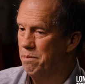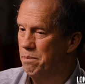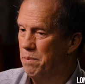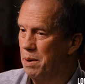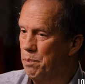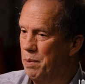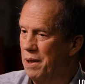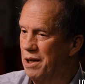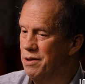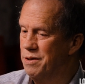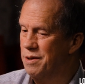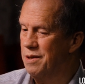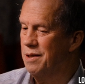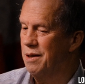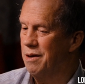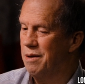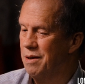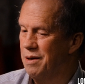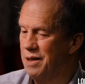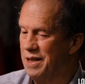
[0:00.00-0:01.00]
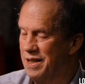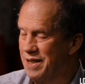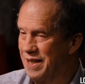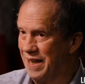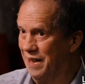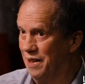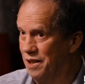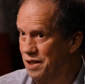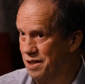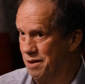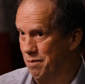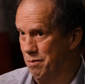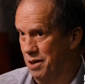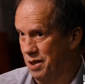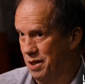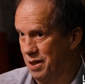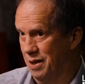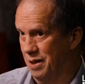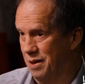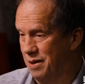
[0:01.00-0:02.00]
But because they're intelligent
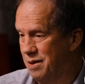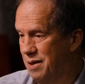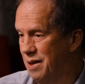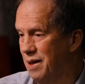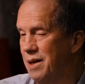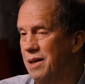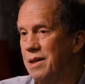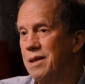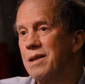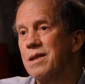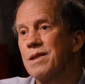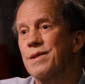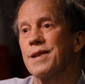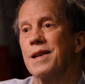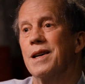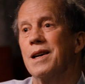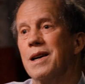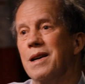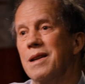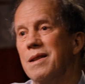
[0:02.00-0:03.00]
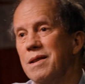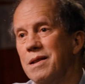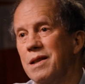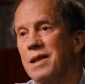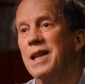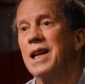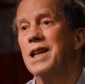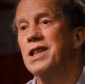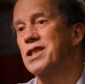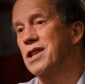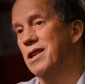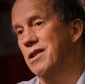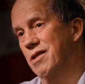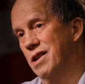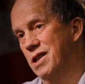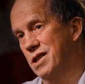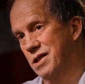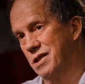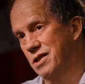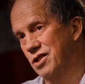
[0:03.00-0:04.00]
machines, they can design the next
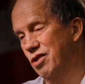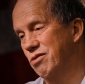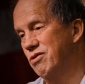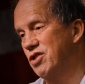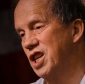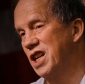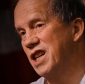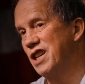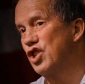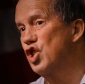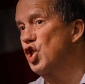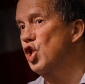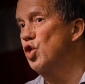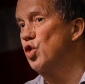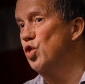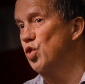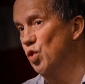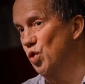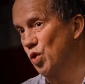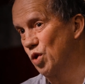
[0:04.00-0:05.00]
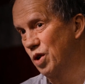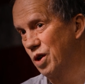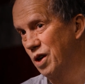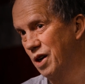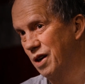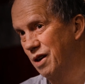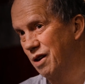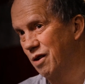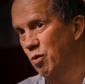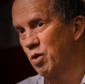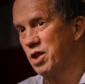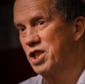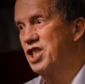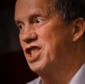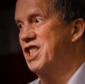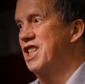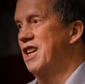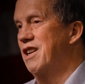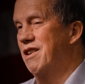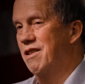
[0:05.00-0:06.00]
generation, so Gen two,
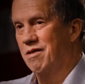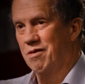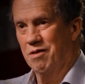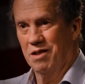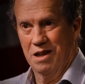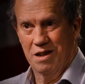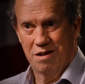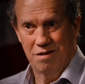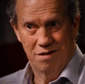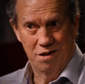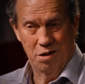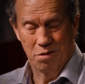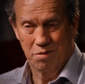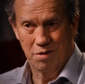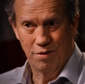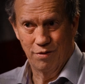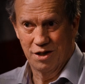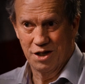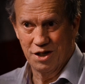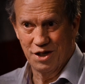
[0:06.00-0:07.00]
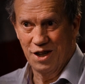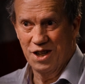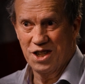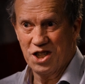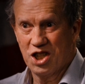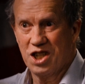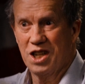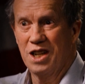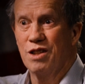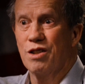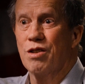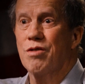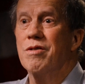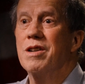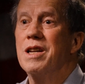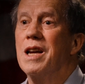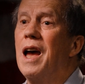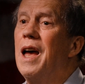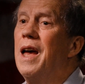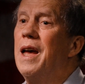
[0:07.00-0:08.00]
which gen, you know, designs Gen
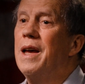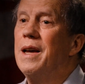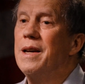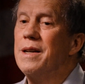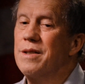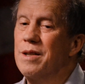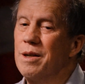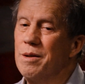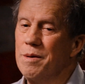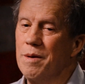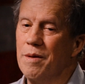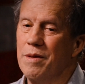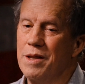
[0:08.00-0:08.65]
three. So